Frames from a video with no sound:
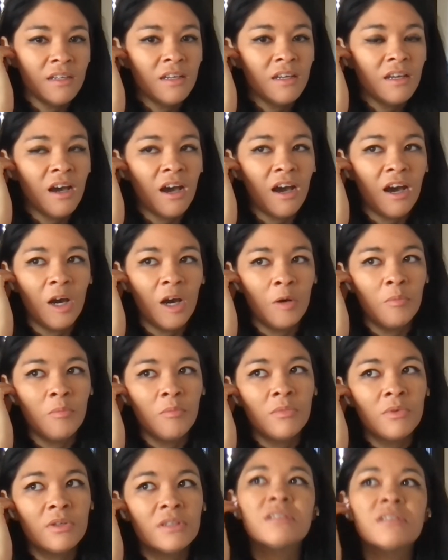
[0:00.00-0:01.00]

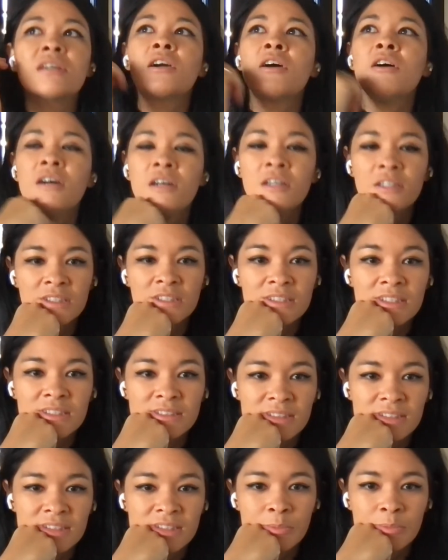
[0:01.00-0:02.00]
I was like, oh, hold on, there's
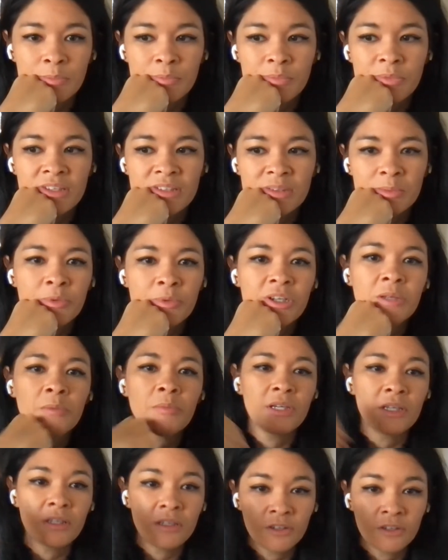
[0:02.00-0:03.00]
a pretty
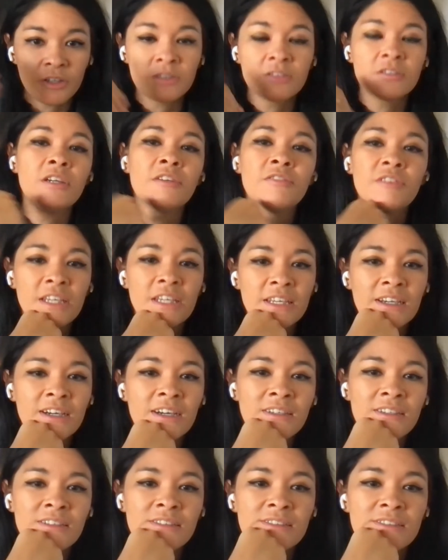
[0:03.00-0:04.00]
big crossover
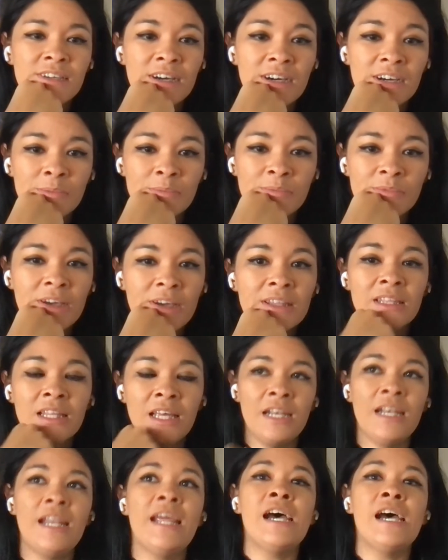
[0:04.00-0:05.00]
here. And then
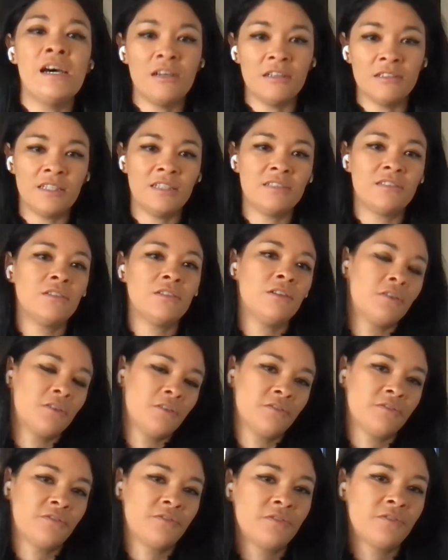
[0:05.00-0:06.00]
now there's a lot
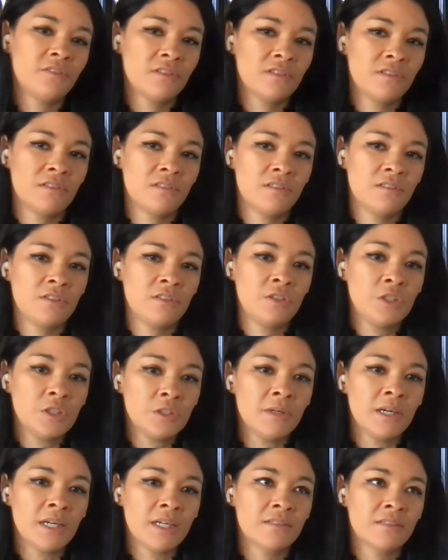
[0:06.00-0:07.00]
of
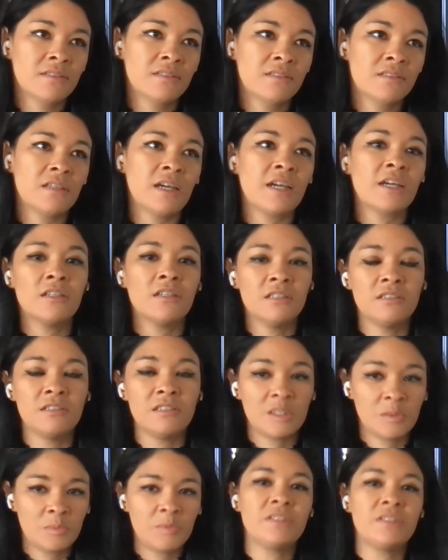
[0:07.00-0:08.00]
UX psychology
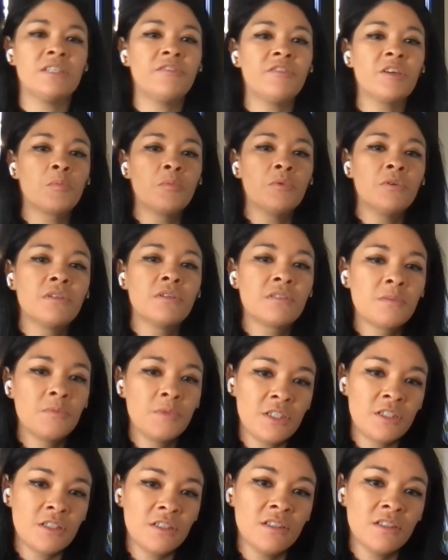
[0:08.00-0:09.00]
specific books,
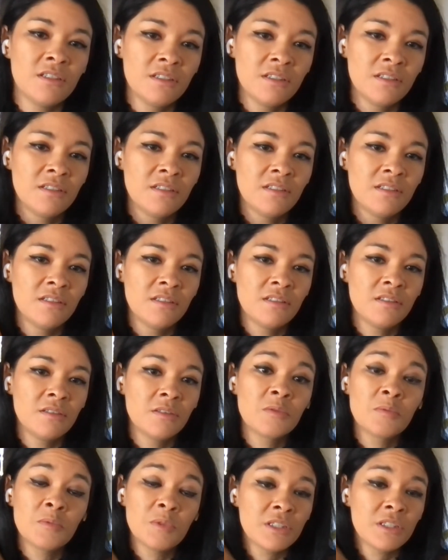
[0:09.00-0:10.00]
which are
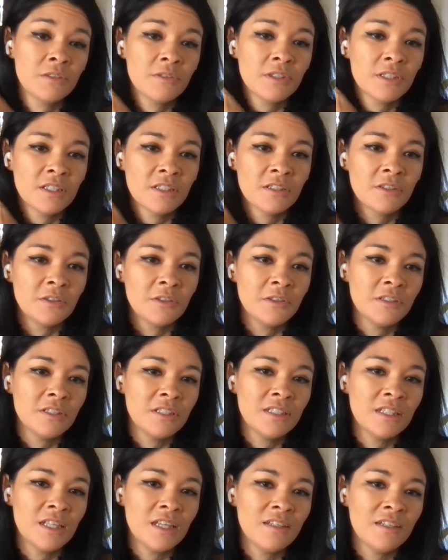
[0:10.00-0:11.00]
really cool.
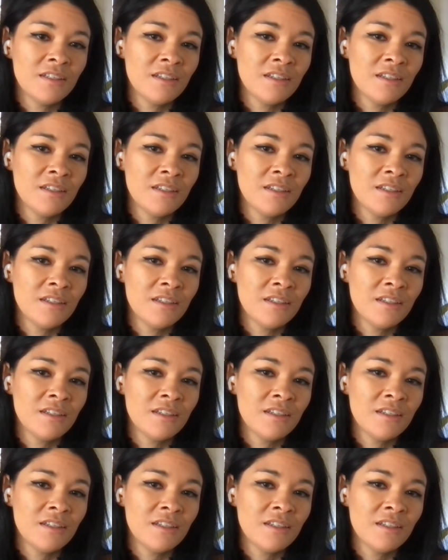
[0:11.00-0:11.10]
And then,